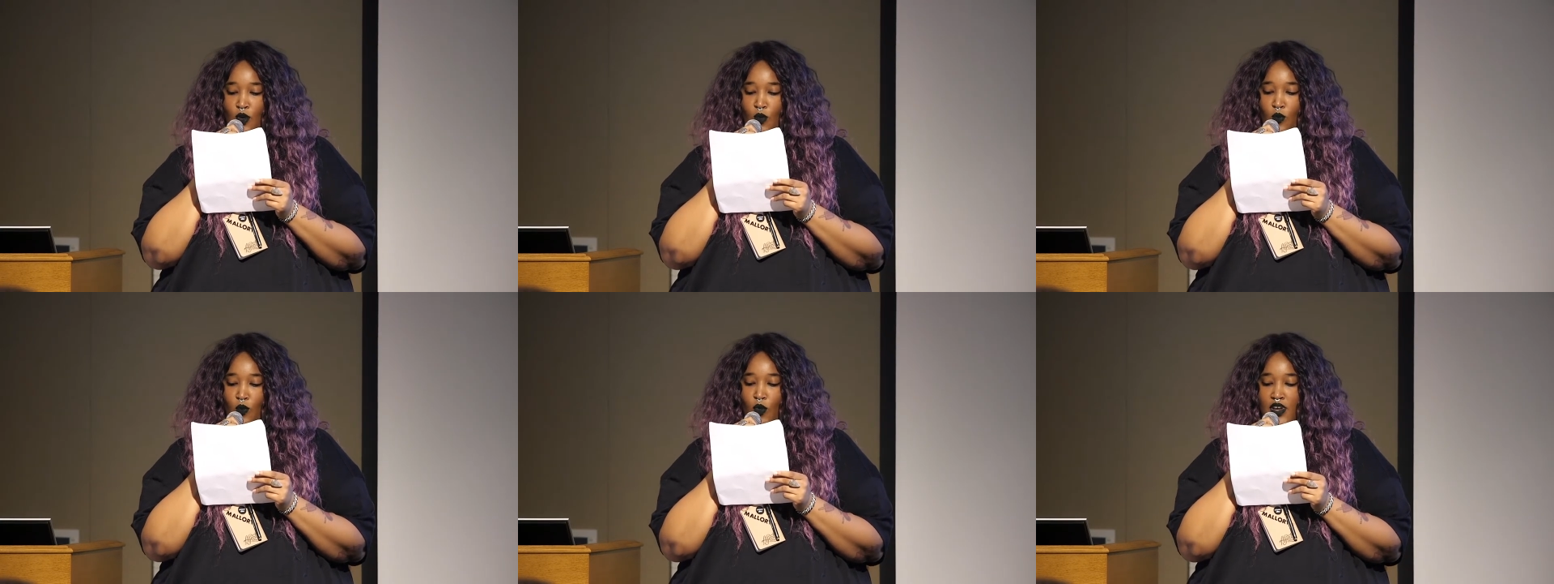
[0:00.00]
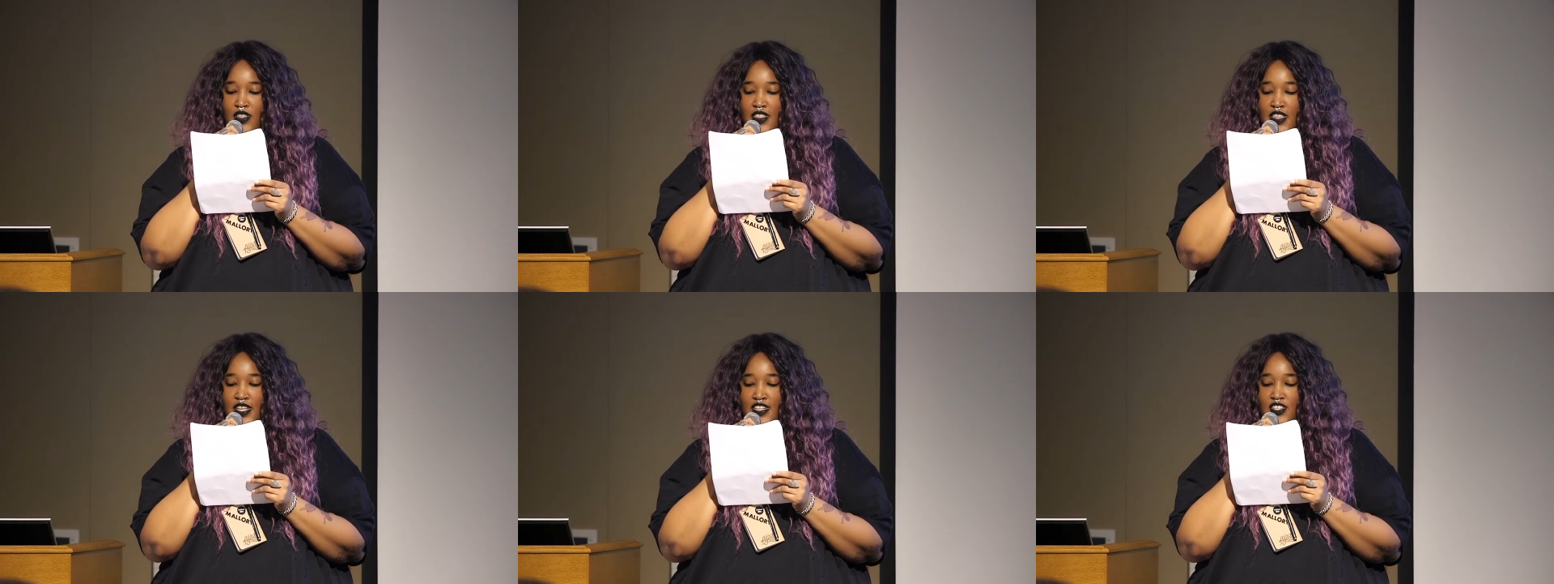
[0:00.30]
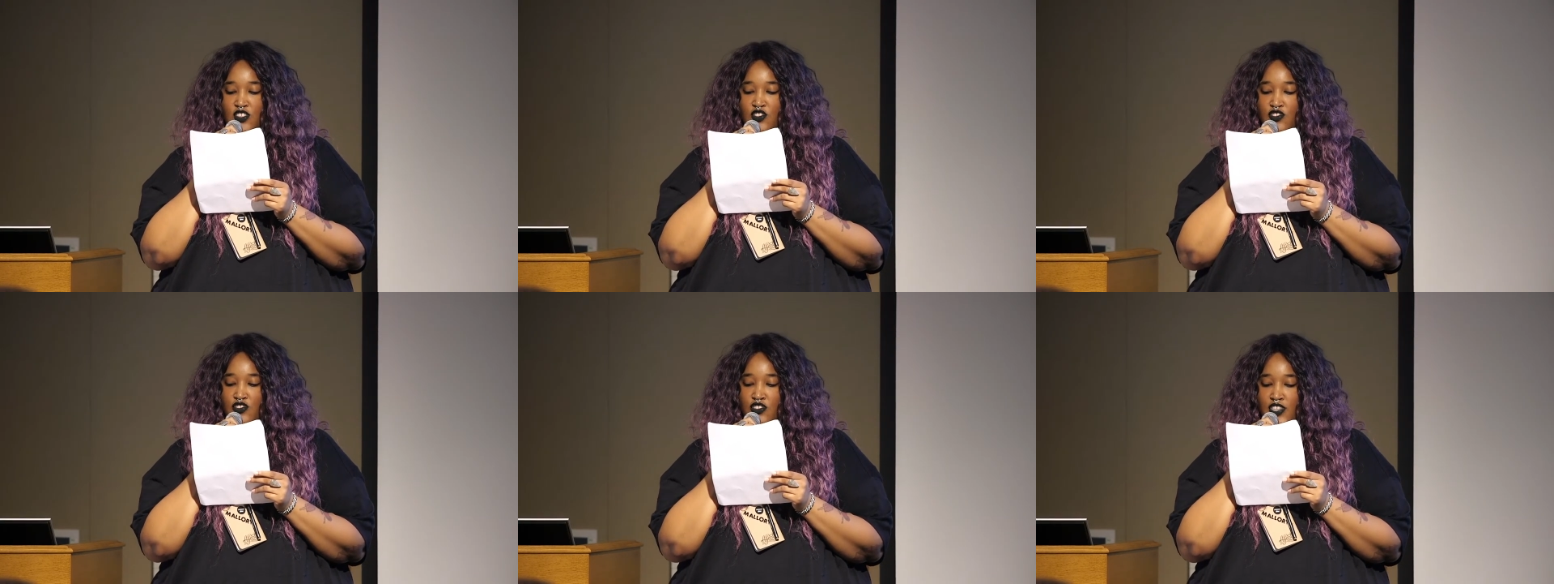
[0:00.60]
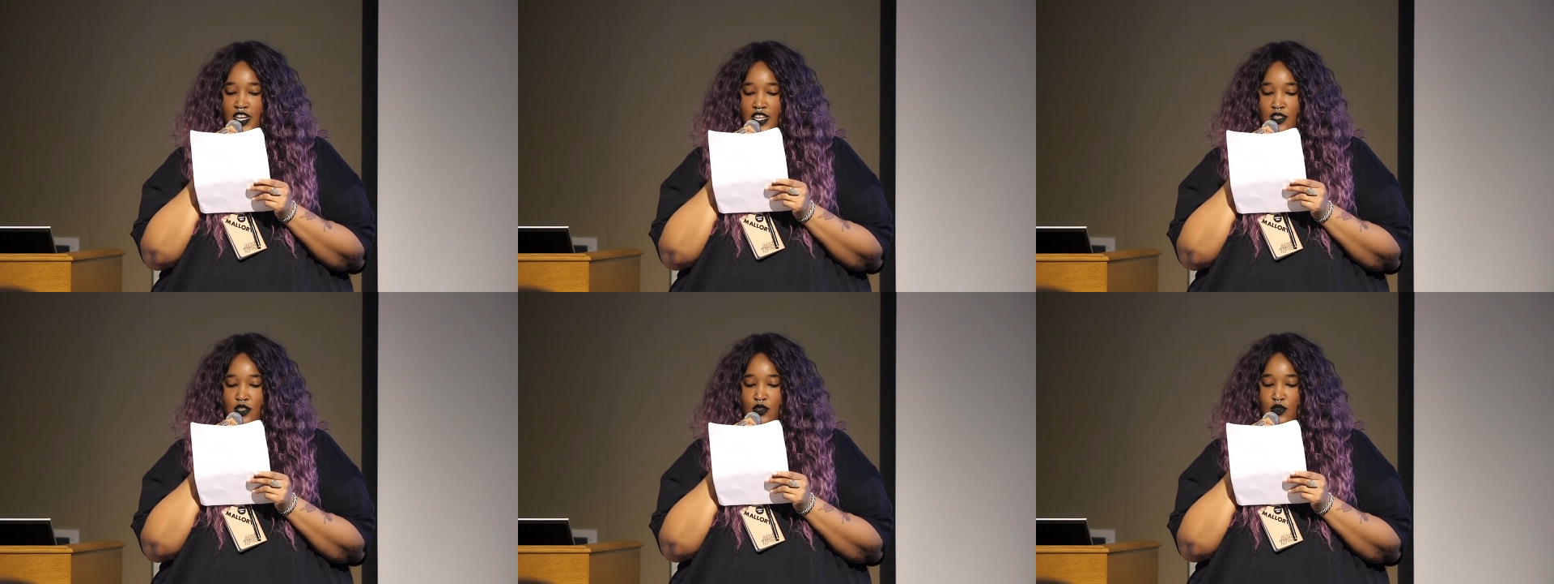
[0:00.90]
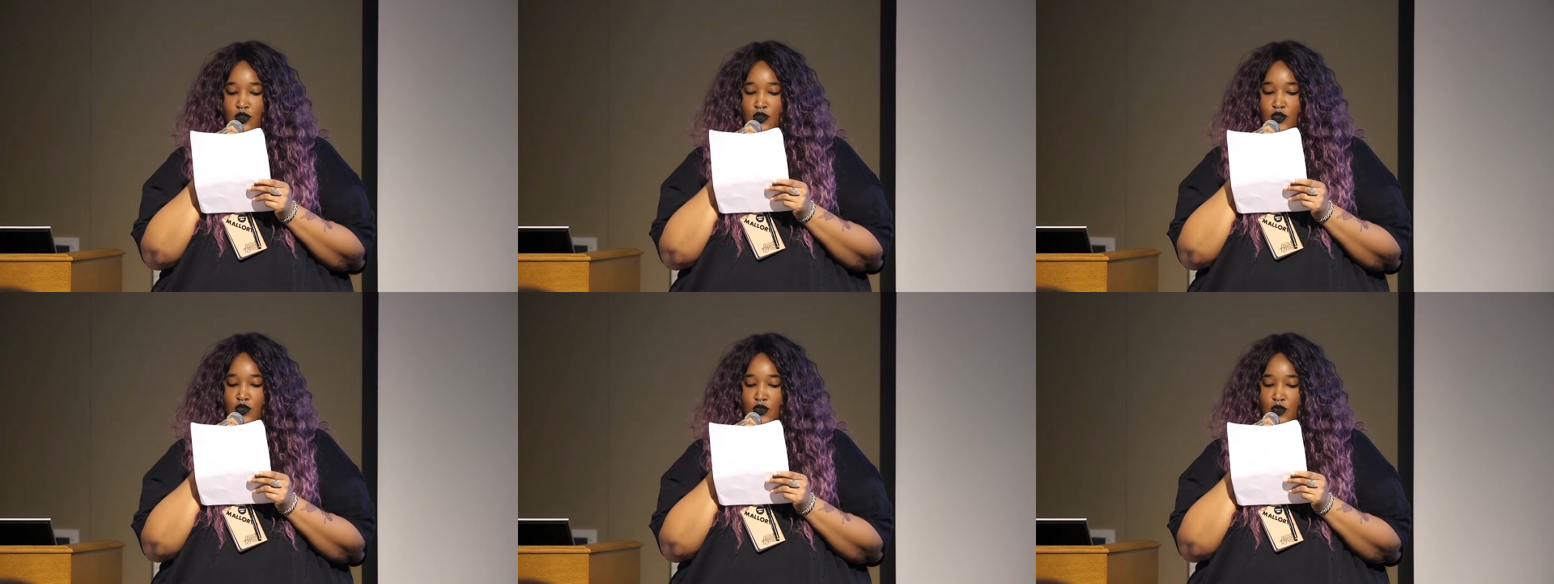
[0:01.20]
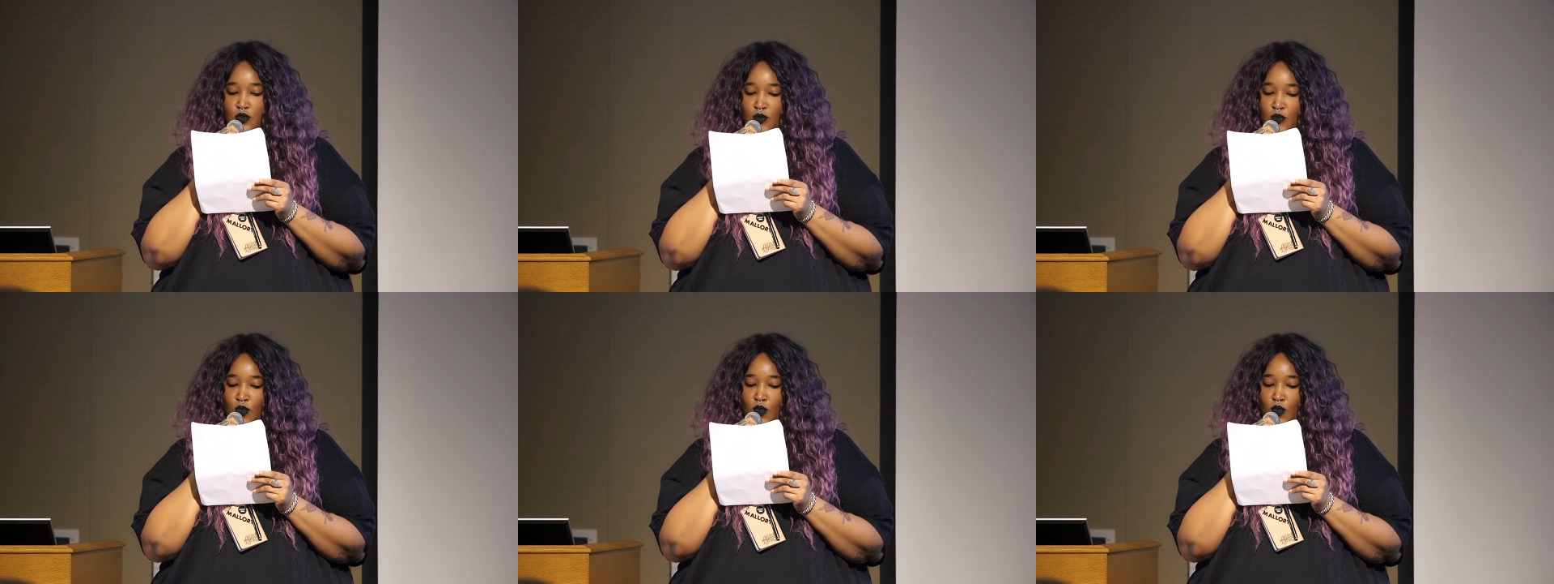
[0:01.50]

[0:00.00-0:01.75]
One that is gentler to a